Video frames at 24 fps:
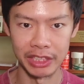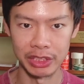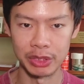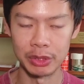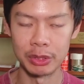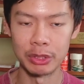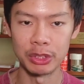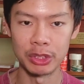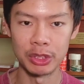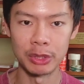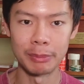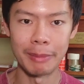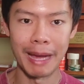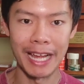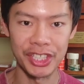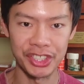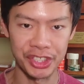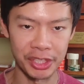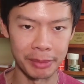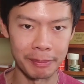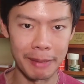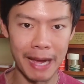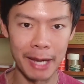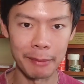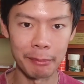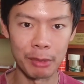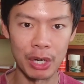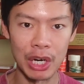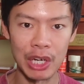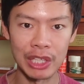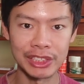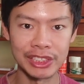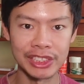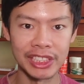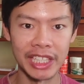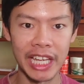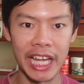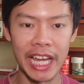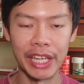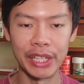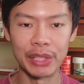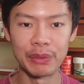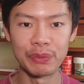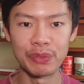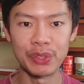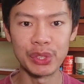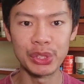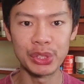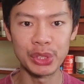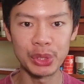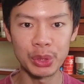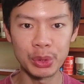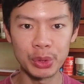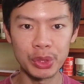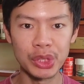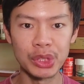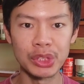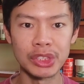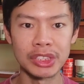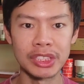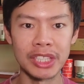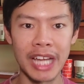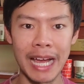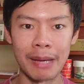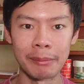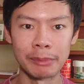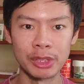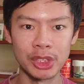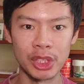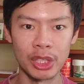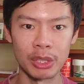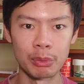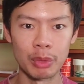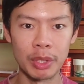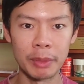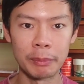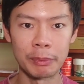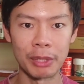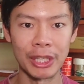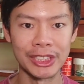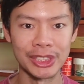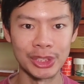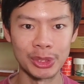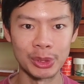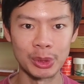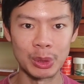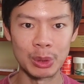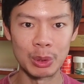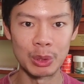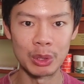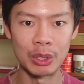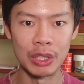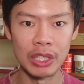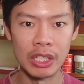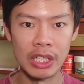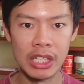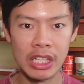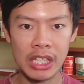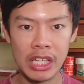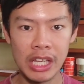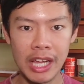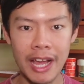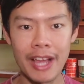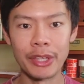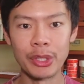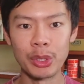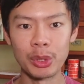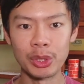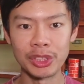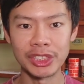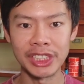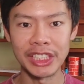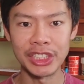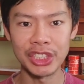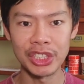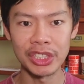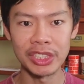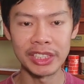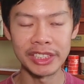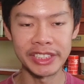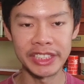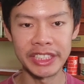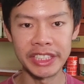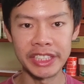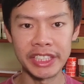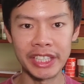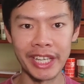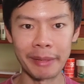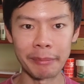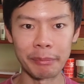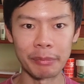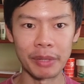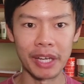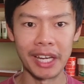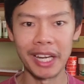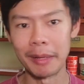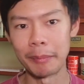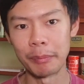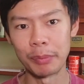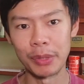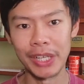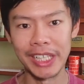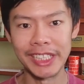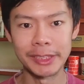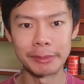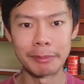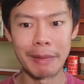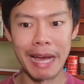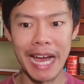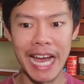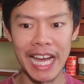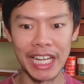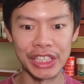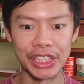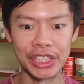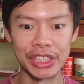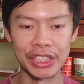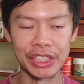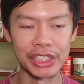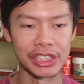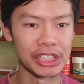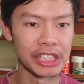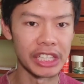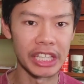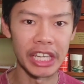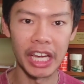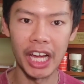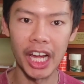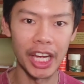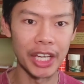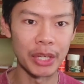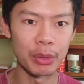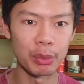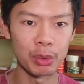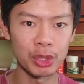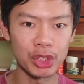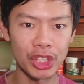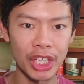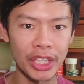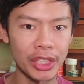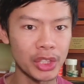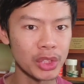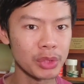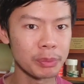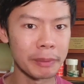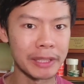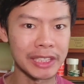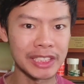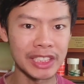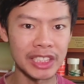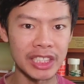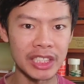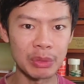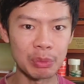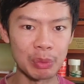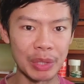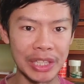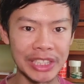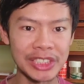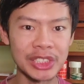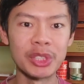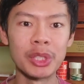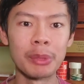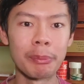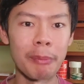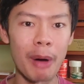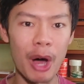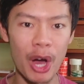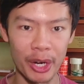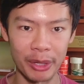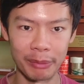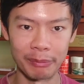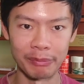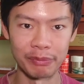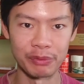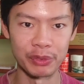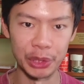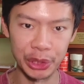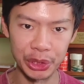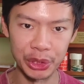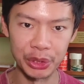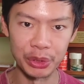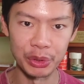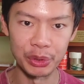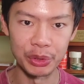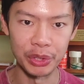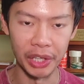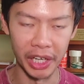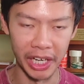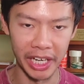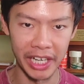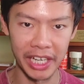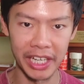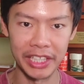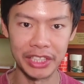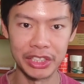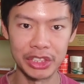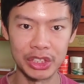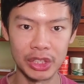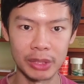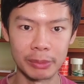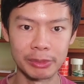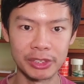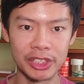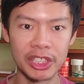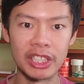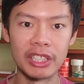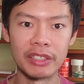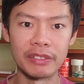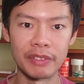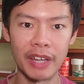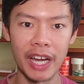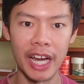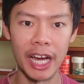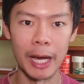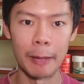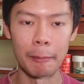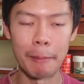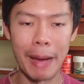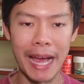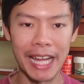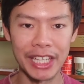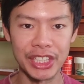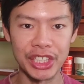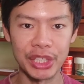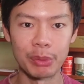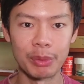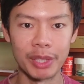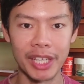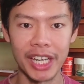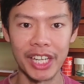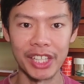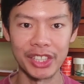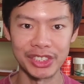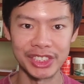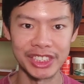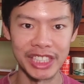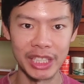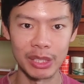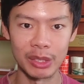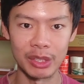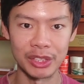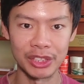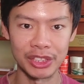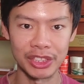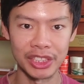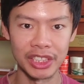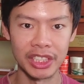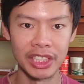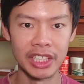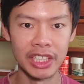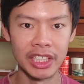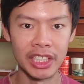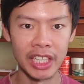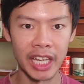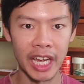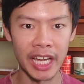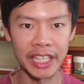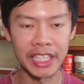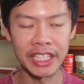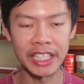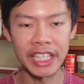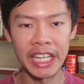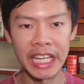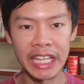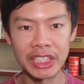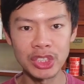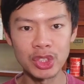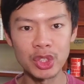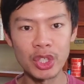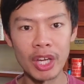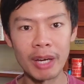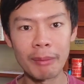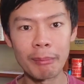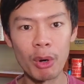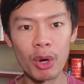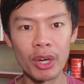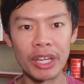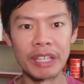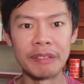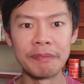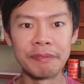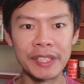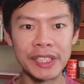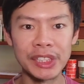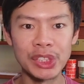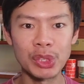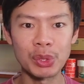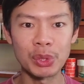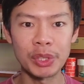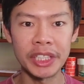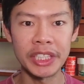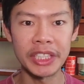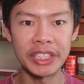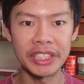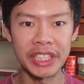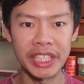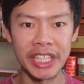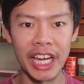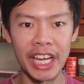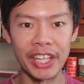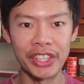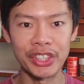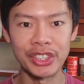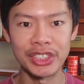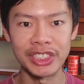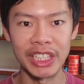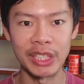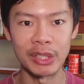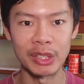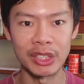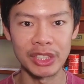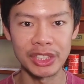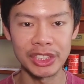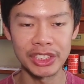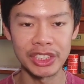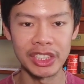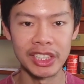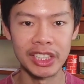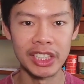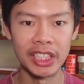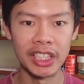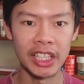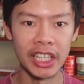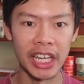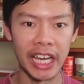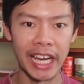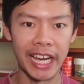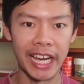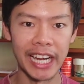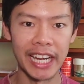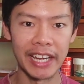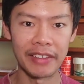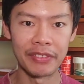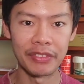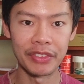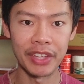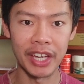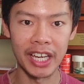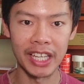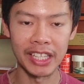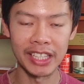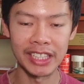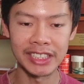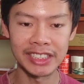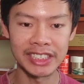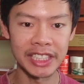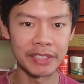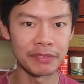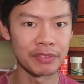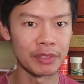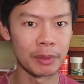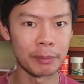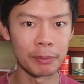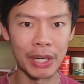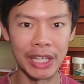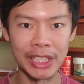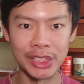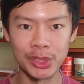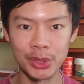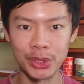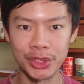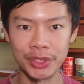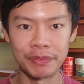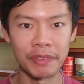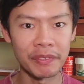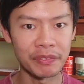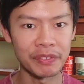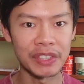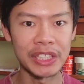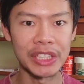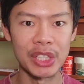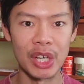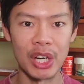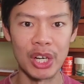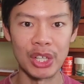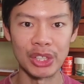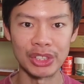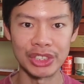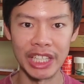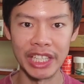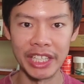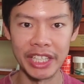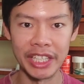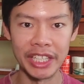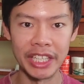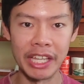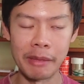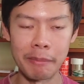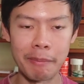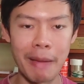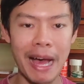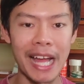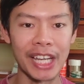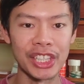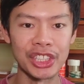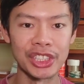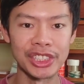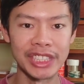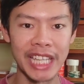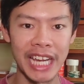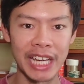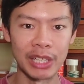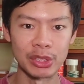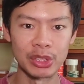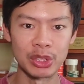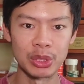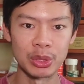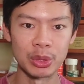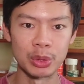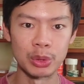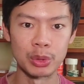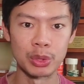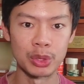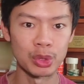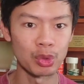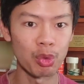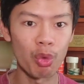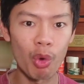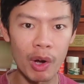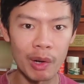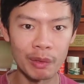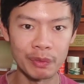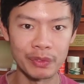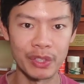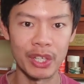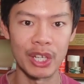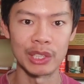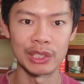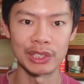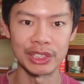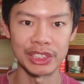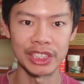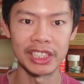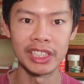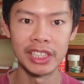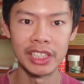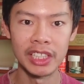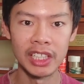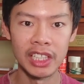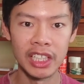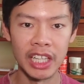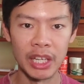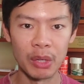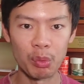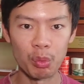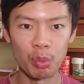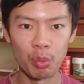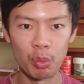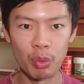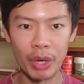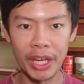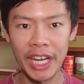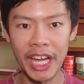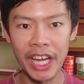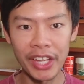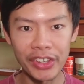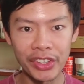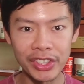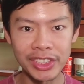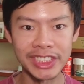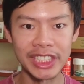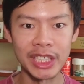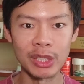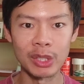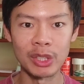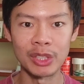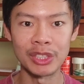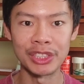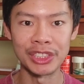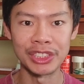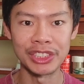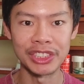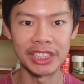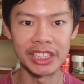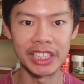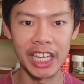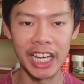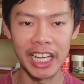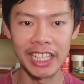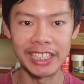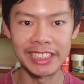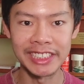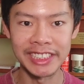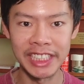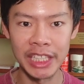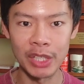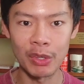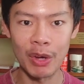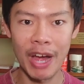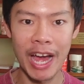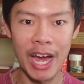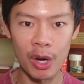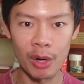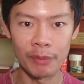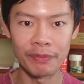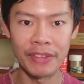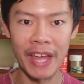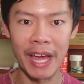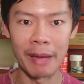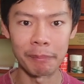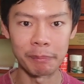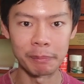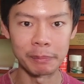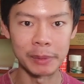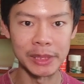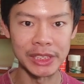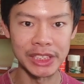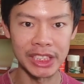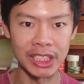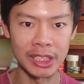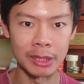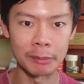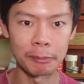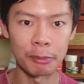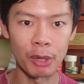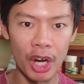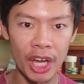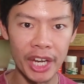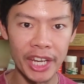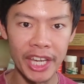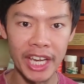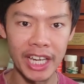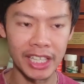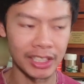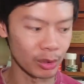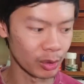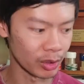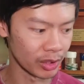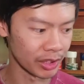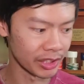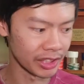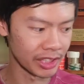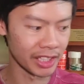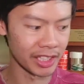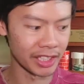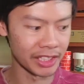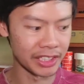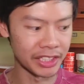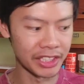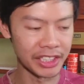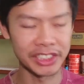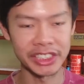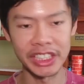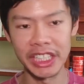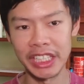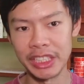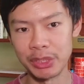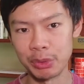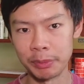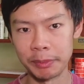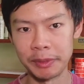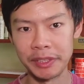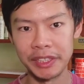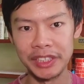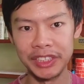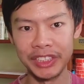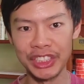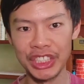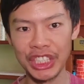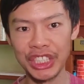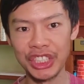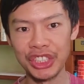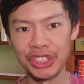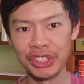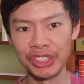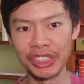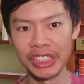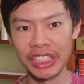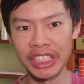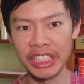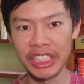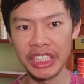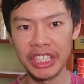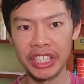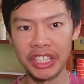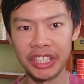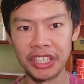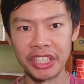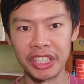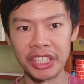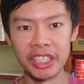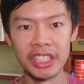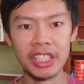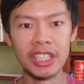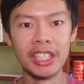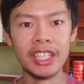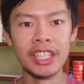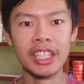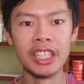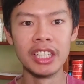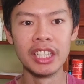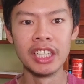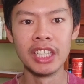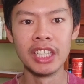to match the buy box. And if you do use the Amazon Repricer tool, you essentially see that price match, and it will try to basically race to the bottom for you in terms of matching with other sellers. And in case you have more inventory than other sellers, and let's say if the price was $15 and then it matches down to $12, when other sellers sell out of that particular product, or in this case would be this ginger tea here,